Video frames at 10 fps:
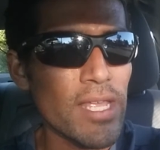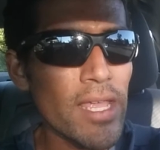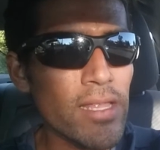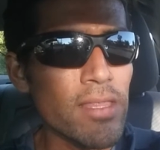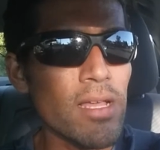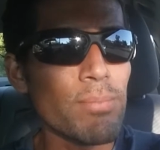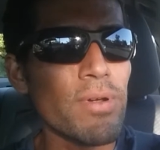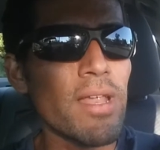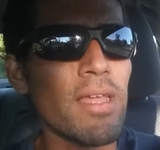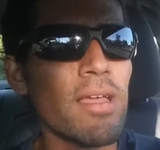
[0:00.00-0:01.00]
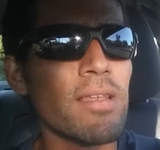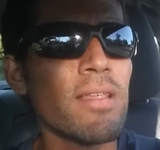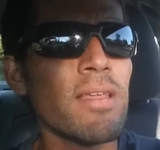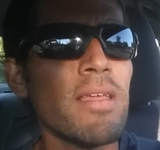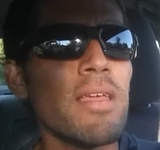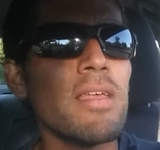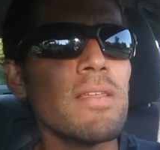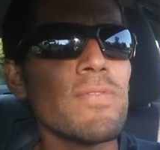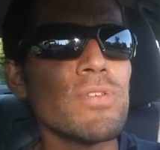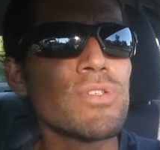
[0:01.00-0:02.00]
take the upper hand, and
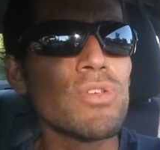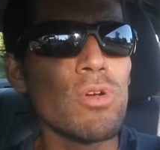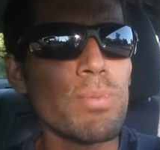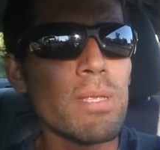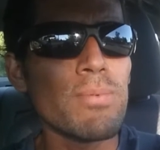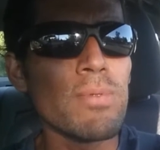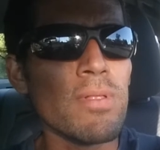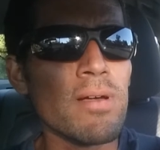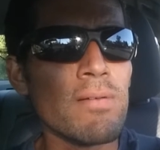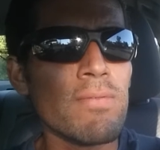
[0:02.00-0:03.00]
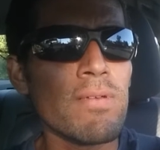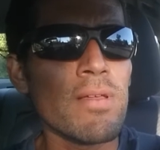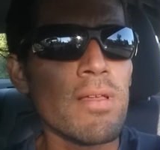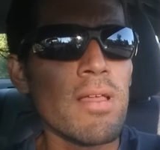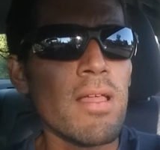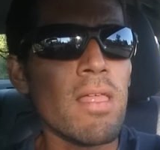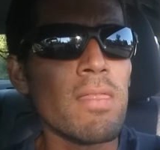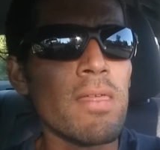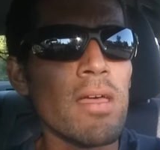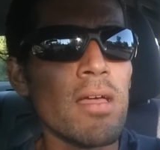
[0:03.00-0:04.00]
if you show people love,
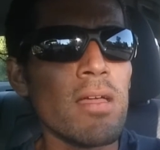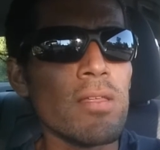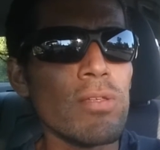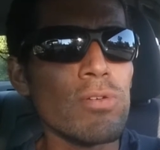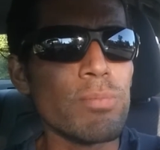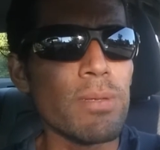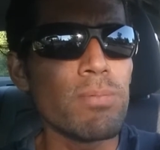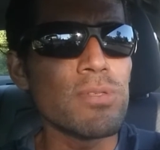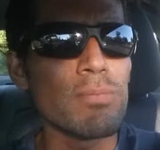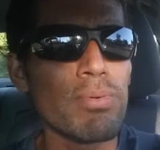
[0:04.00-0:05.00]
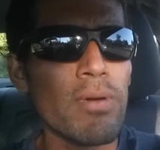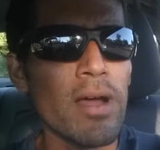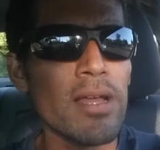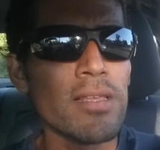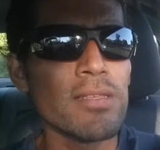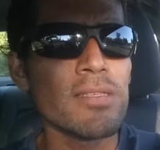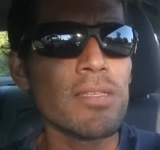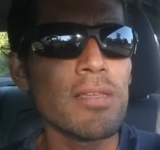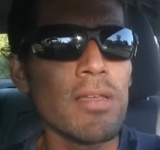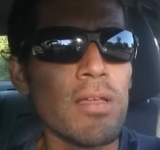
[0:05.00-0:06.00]
that you would be
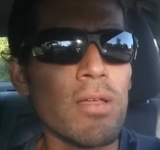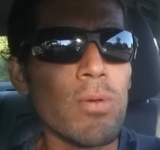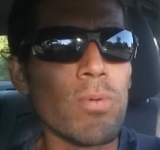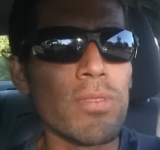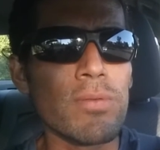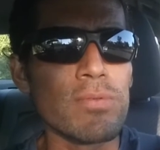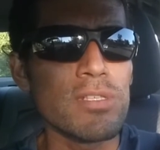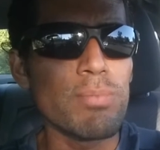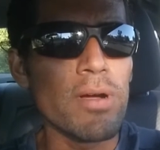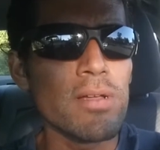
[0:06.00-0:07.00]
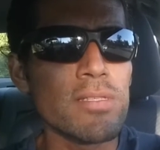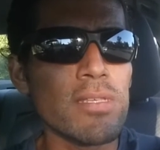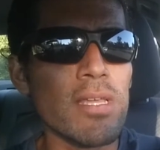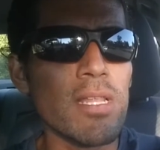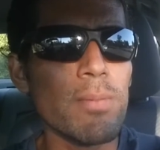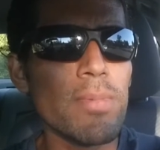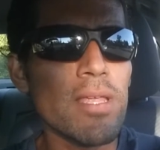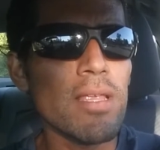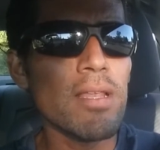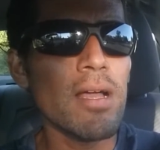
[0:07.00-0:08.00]
surprised with the response. And it
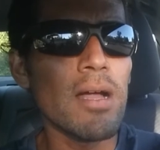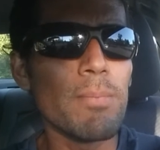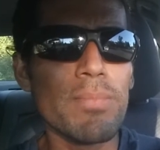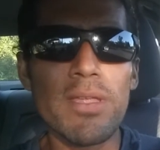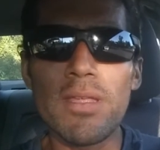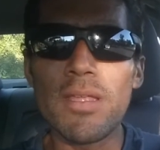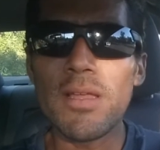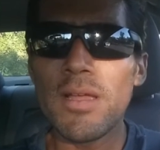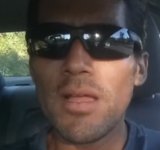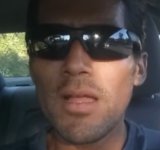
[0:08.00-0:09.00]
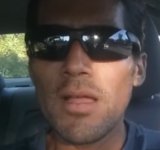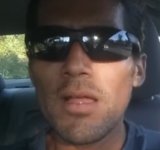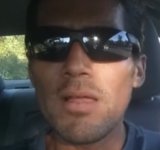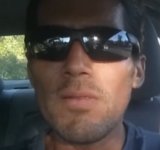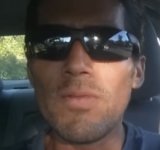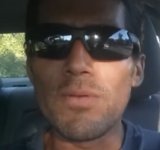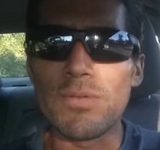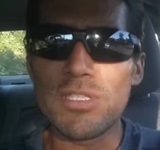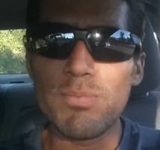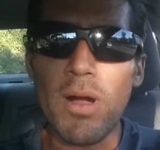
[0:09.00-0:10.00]
may not be the
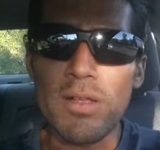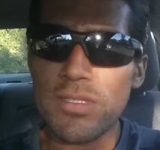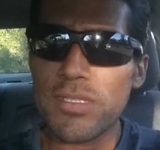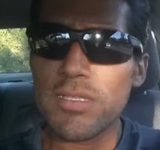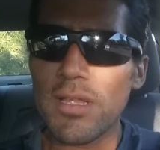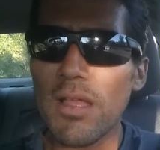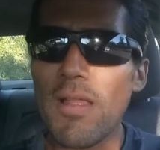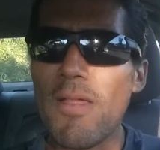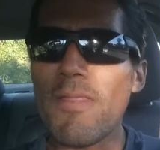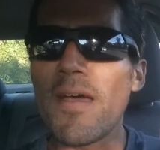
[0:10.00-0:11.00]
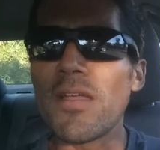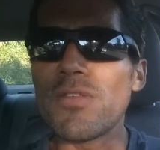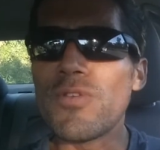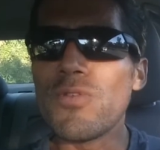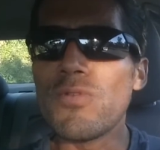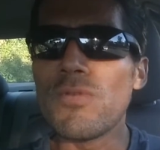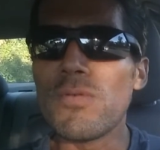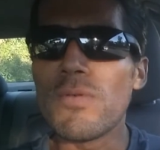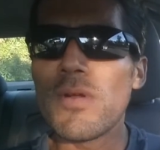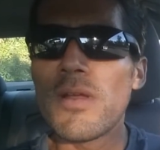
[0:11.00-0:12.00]
response that
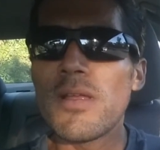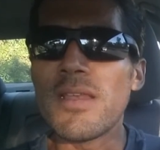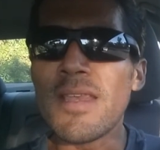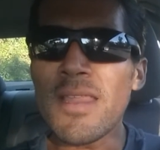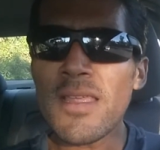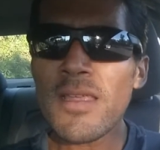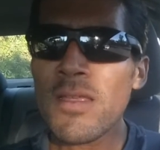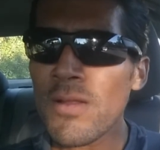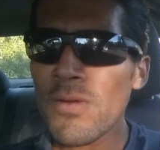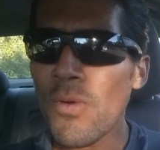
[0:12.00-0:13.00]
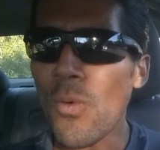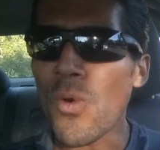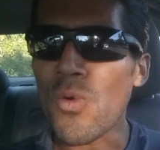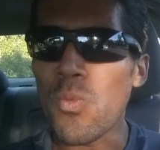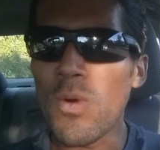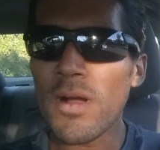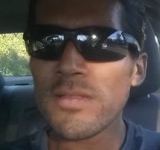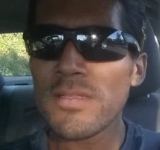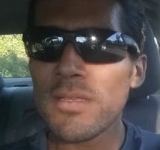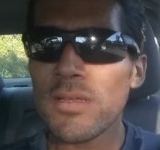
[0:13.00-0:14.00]
you need or
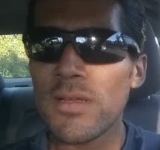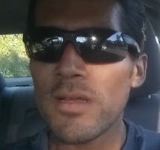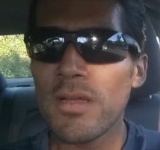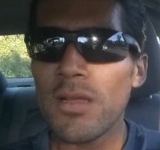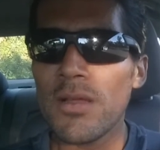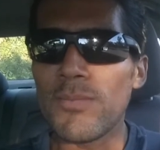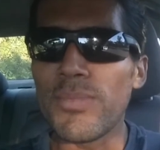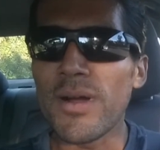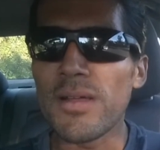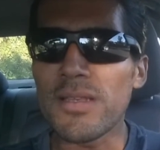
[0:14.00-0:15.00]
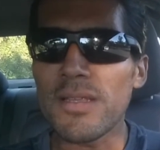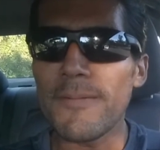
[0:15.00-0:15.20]
want, but